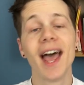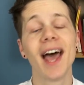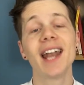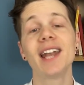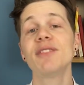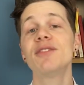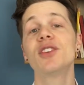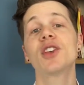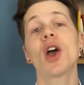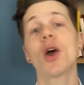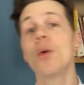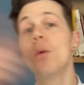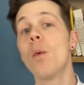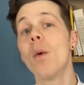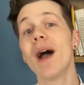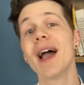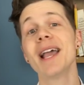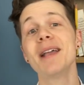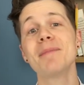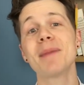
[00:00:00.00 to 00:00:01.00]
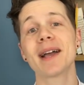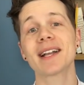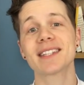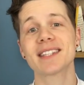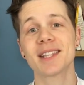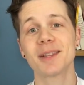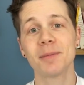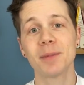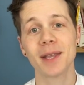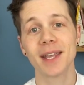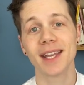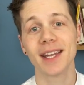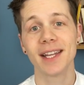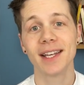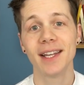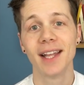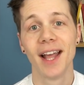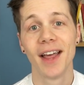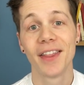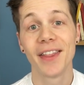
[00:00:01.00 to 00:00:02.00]
And if you go way back to the
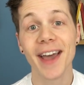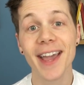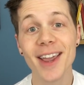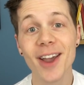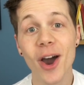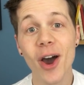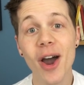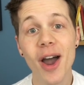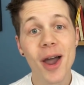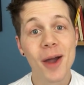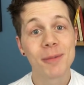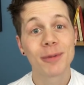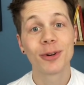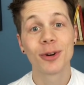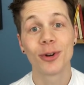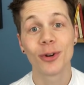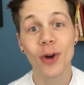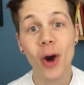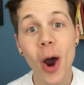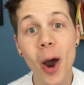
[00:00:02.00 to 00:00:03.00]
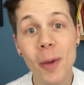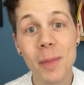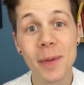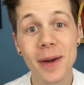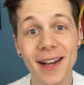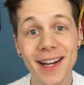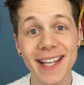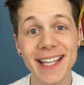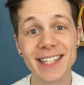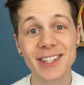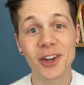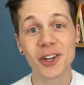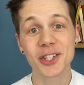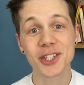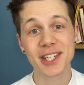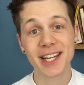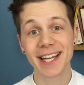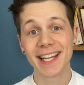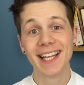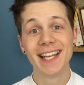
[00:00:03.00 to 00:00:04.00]
beginning, they are properly
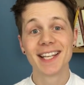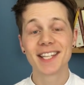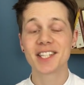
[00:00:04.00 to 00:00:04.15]
dodgy.